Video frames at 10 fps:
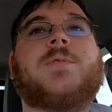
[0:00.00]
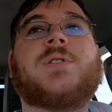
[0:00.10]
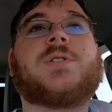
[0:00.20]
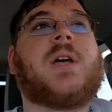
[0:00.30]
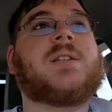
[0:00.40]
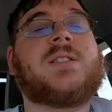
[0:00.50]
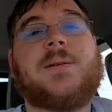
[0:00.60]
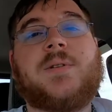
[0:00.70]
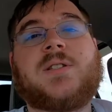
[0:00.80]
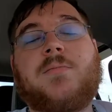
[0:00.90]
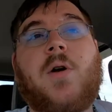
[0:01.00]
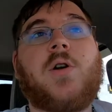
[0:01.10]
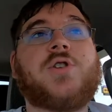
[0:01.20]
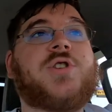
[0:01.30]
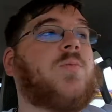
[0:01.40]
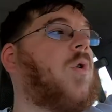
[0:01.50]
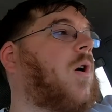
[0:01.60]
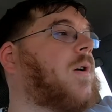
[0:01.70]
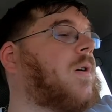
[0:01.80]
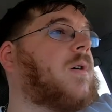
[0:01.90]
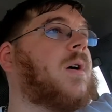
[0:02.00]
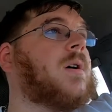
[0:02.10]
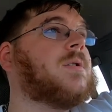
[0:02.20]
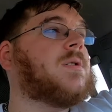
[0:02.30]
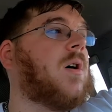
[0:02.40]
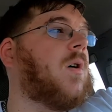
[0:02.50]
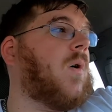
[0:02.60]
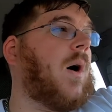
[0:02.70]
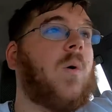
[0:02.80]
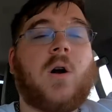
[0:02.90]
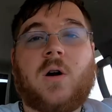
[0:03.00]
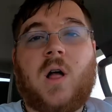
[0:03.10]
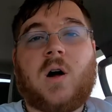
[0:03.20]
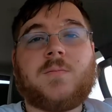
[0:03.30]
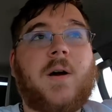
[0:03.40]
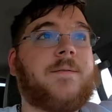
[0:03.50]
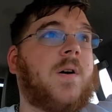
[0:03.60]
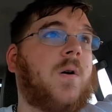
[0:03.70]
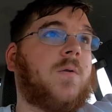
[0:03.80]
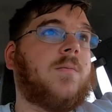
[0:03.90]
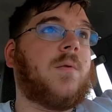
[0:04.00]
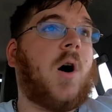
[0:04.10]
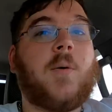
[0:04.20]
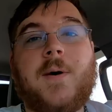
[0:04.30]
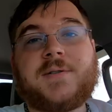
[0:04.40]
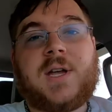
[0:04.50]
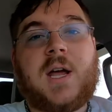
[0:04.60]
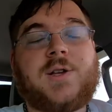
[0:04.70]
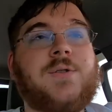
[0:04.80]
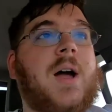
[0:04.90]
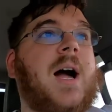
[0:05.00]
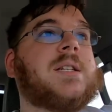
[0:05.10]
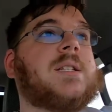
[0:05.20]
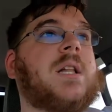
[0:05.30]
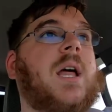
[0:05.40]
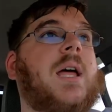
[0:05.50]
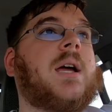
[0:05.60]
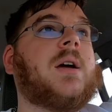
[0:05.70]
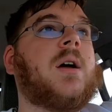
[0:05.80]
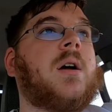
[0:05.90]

just like semi-submerged in water. So I waterlogged my phone, almost kicked you guys in the lake,